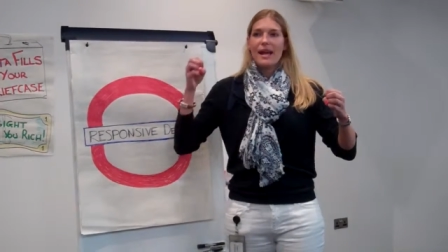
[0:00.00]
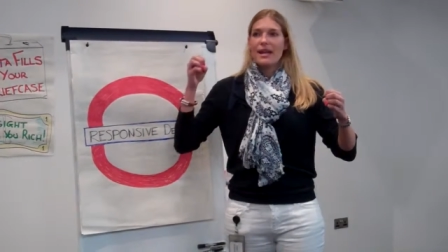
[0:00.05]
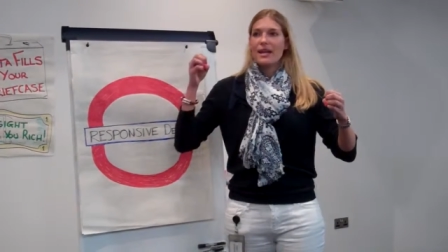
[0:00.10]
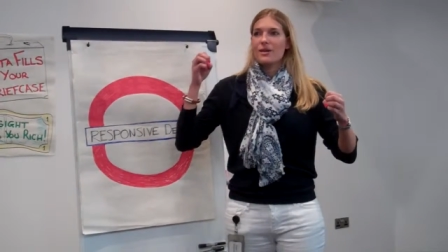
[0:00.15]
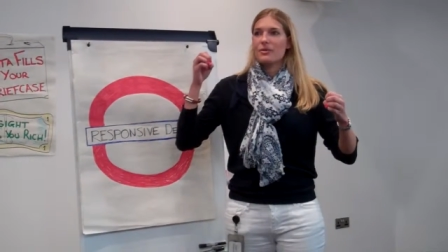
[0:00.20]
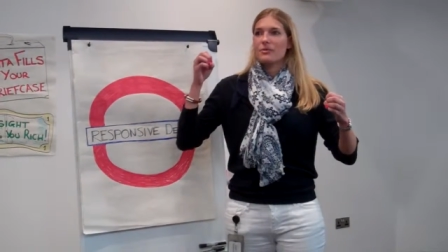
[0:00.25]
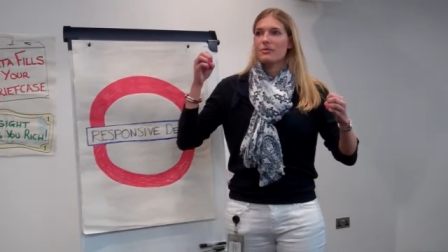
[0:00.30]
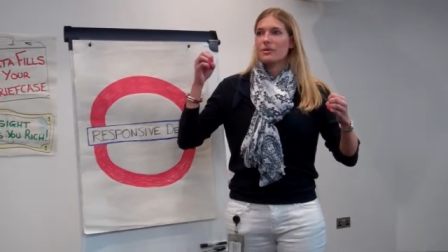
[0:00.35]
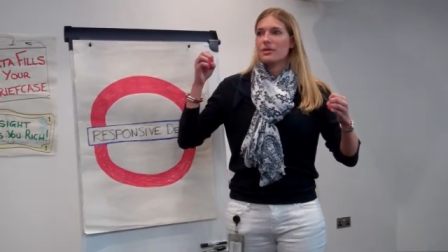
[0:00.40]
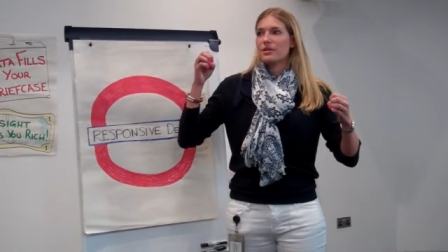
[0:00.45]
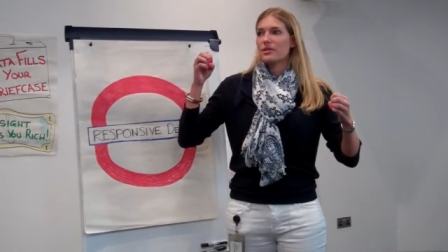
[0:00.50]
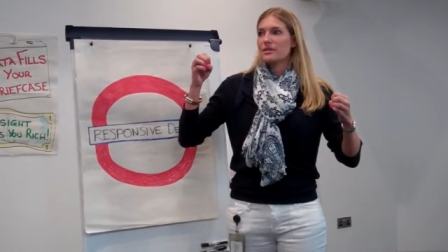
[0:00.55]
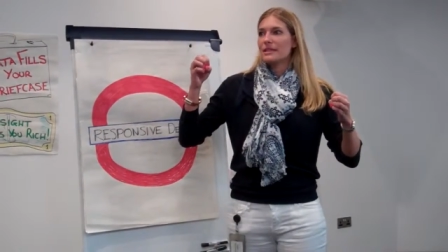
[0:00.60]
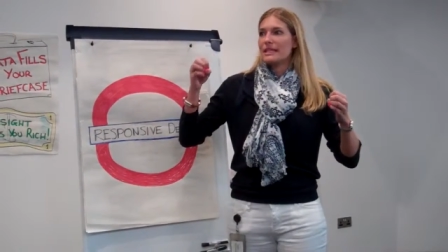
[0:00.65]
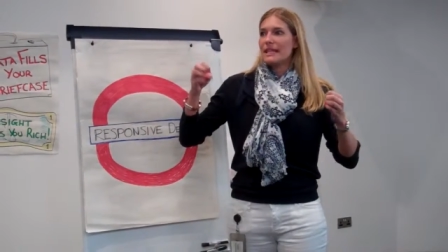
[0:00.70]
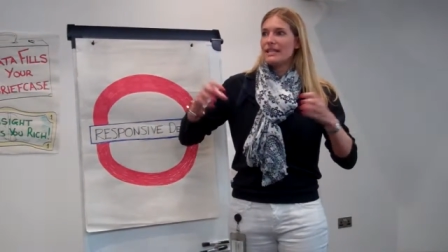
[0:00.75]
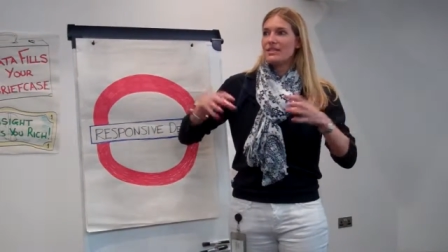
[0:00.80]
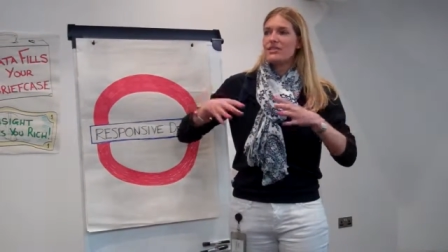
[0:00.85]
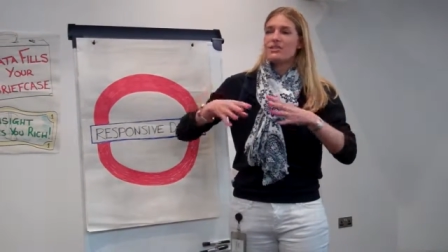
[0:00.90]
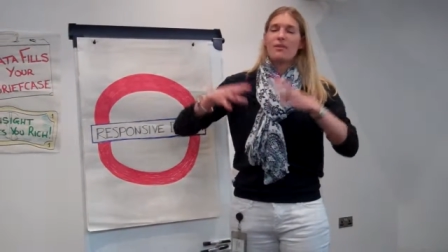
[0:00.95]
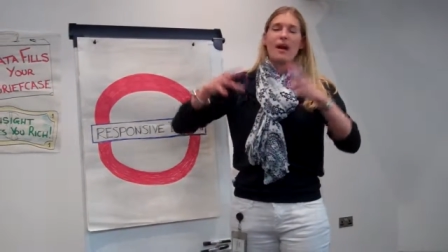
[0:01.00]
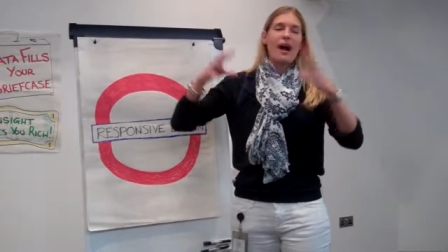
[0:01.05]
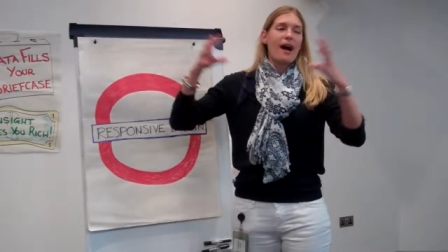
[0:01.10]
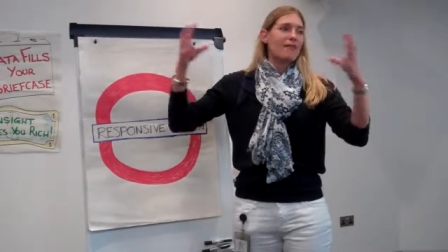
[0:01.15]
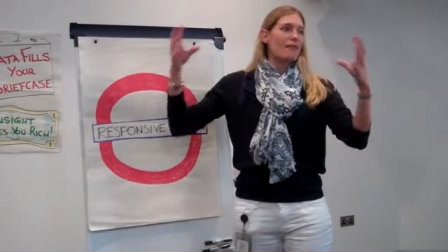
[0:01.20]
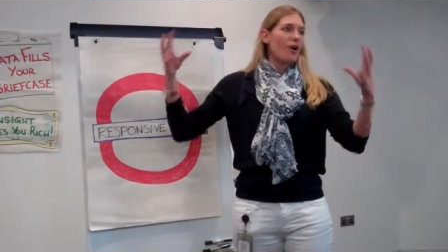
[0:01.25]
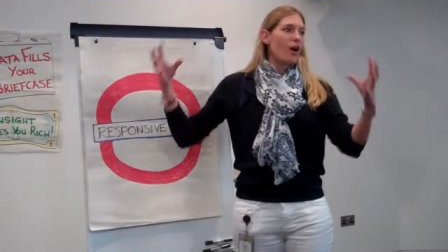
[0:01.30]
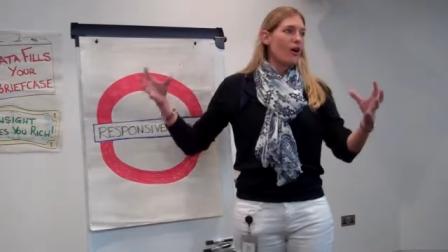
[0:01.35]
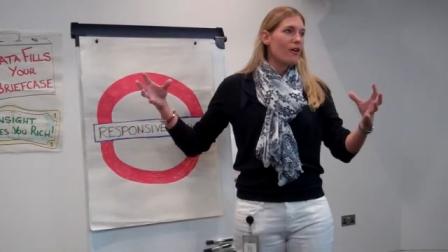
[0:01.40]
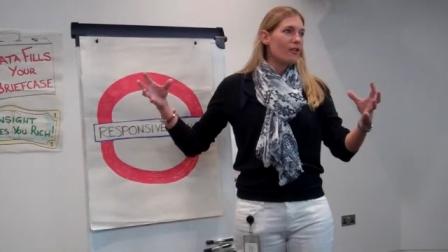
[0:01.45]
and it will need to
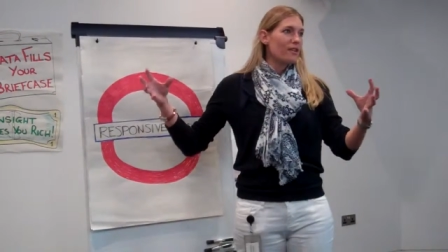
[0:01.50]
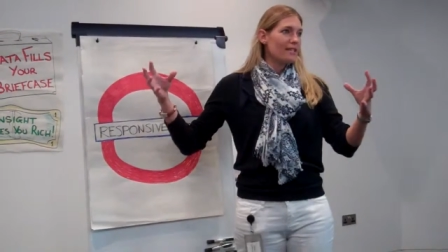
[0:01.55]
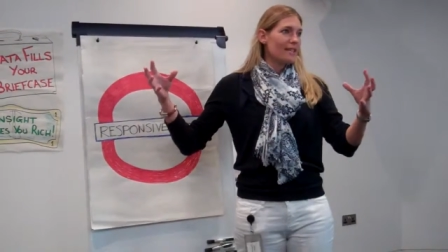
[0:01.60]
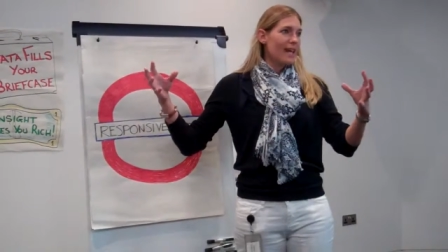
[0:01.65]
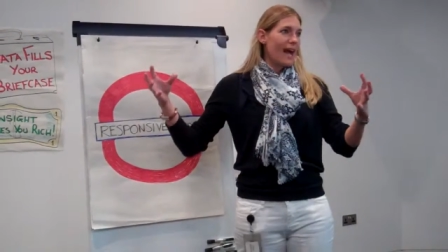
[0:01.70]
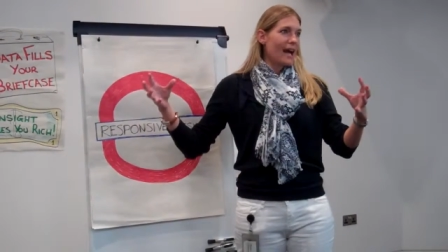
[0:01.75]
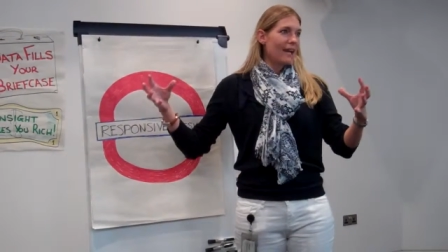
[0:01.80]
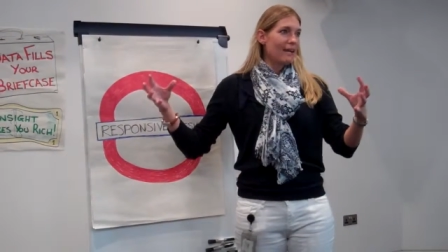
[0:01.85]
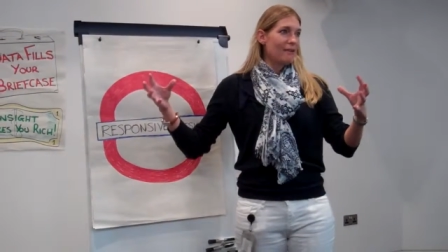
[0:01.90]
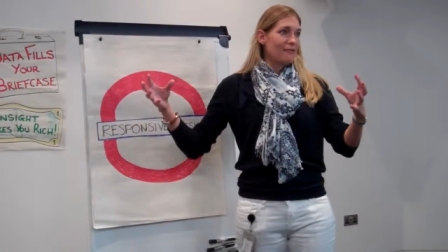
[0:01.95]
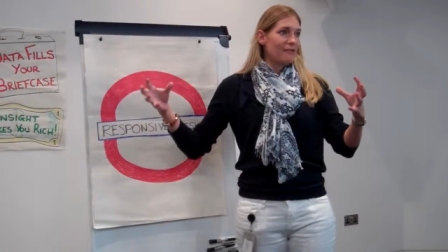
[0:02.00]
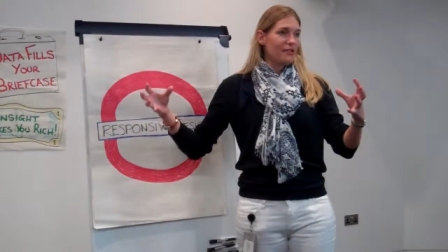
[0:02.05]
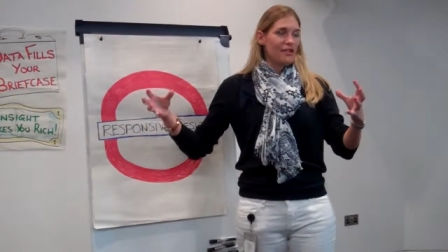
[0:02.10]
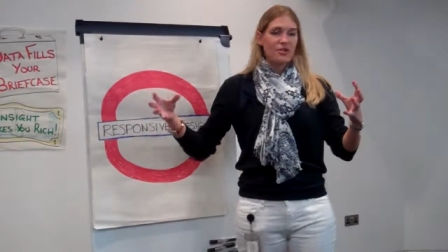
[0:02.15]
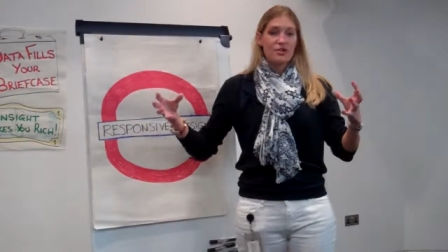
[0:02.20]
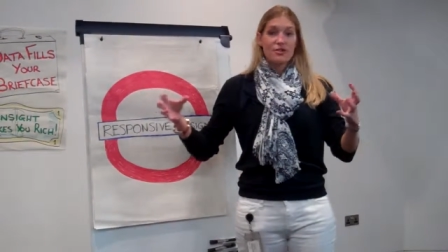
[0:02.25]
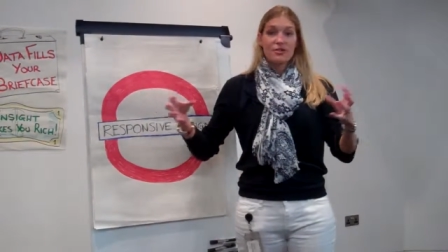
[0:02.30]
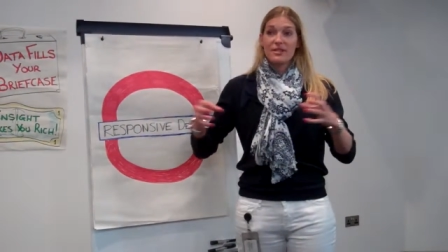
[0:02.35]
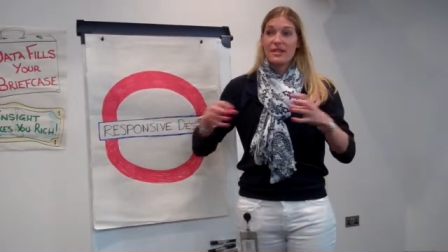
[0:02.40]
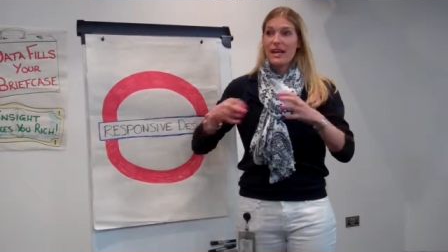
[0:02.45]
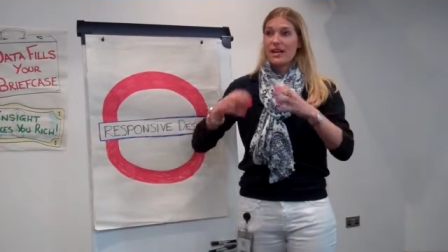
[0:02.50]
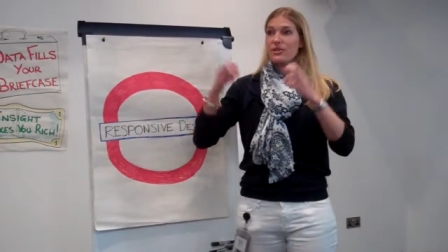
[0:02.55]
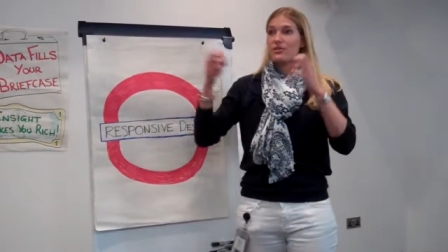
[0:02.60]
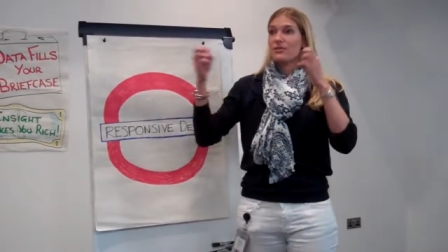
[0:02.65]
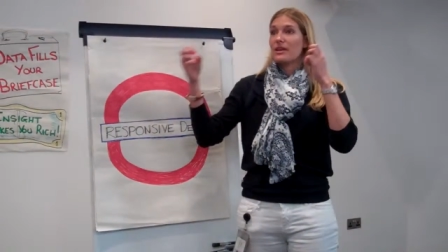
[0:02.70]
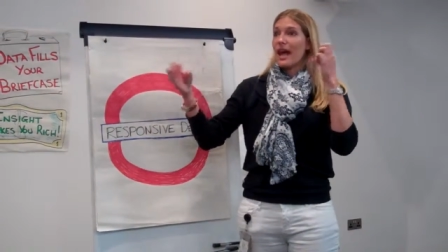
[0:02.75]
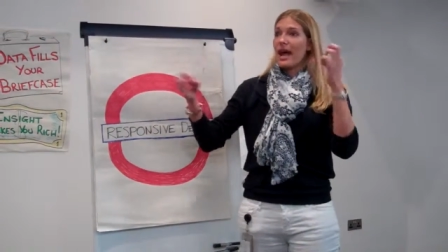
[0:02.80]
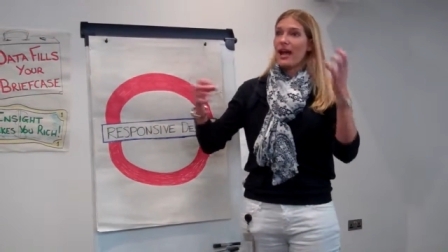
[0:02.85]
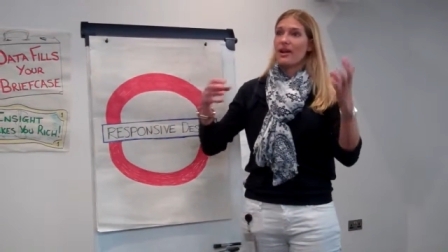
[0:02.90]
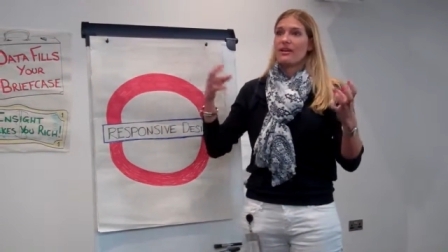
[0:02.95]
have all these added features that you
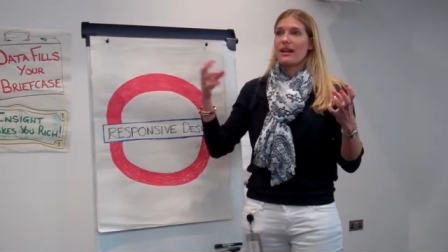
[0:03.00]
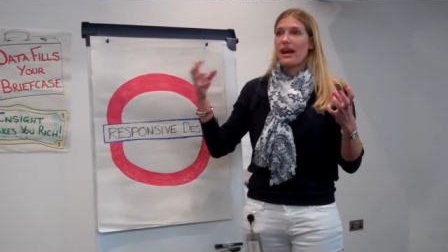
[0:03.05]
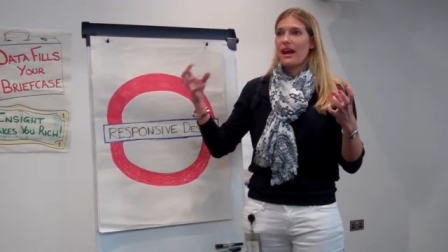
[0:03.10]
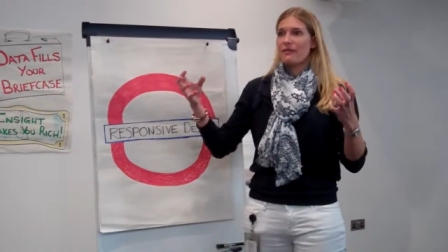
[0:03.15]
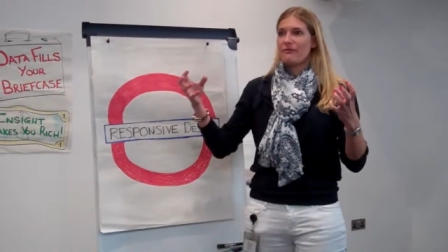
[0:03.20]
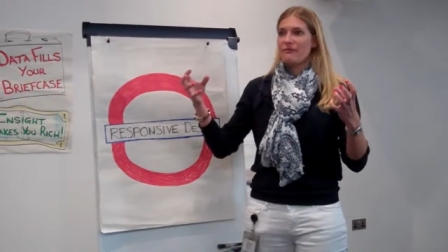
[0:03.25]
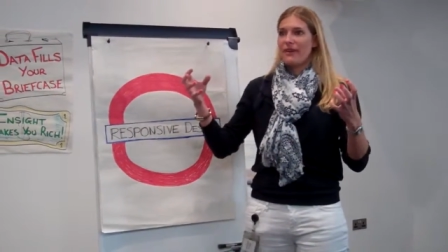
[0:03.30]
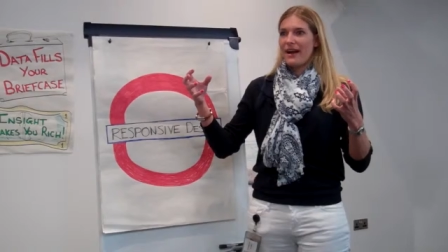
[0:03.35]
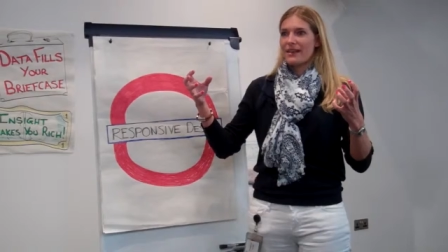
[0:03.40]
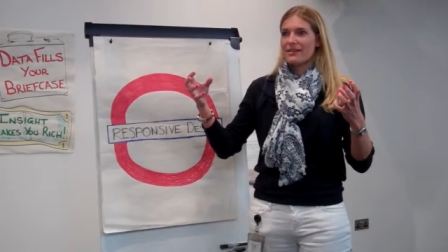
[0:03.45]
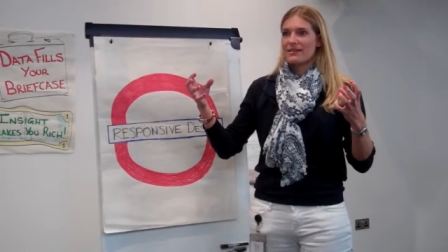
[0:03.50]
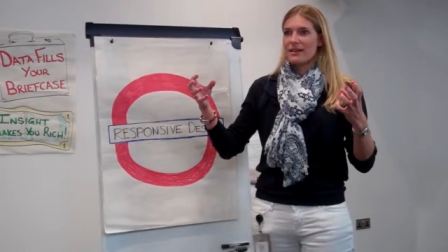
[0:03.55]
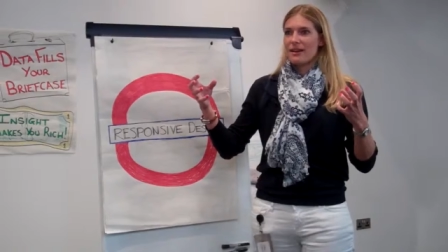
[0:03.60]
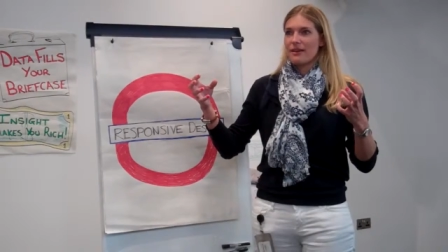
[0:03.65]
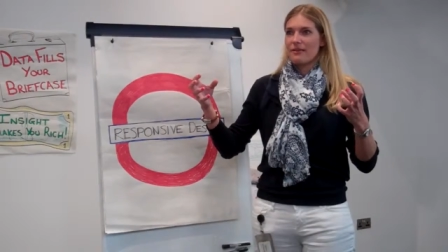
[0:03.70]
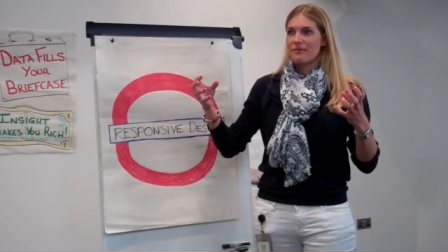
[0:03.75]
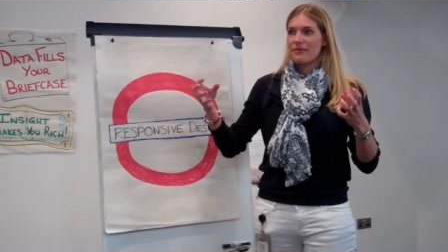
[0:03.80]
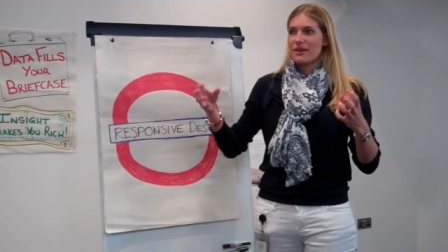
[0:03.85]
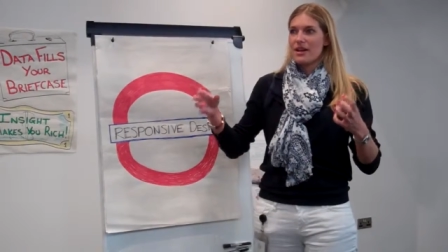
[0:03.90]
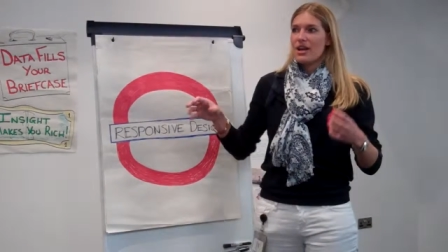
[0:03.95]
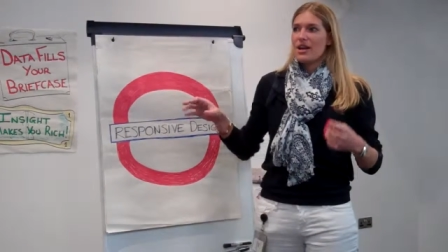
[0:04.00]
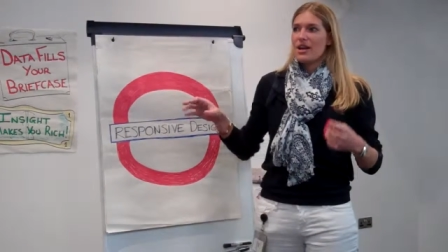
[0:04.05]
cannot add fast enough.